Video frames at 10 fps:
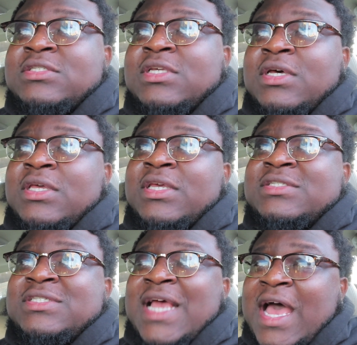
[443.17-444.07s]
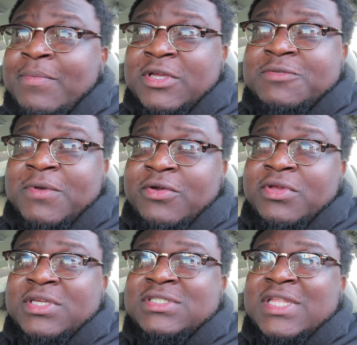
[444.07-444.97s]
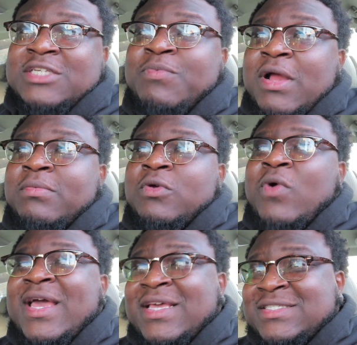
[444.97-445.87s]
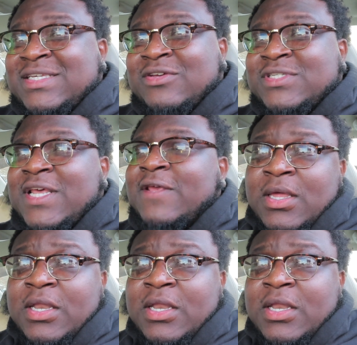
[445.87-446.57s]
to his job experience, that's probably why he excels at it.